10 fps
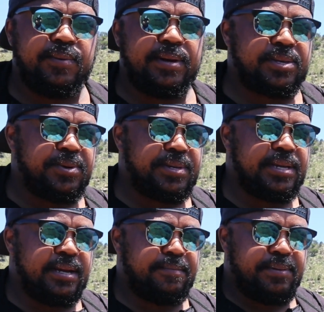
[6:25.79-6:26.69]
We
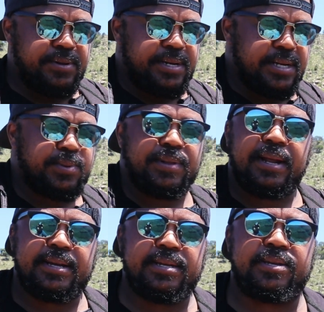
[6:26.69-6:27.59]
associate Pilchards with
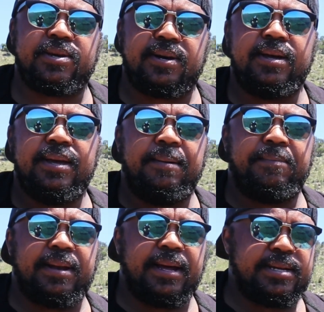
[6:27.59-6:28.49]
Lucky Star,
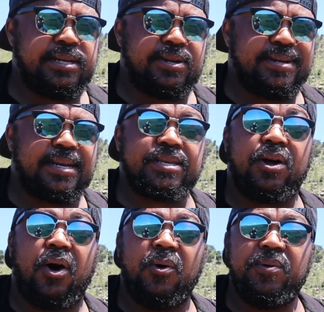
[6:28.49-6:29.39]
but Lucky Star
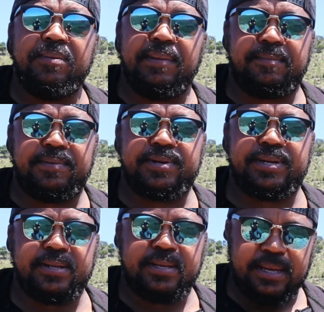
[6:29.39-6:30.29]
doesn't only make
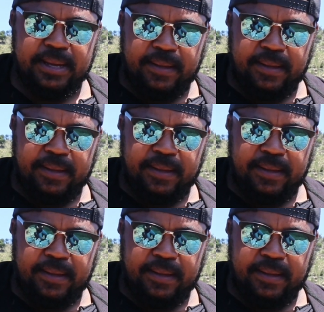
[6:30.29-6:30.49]
Pilchards.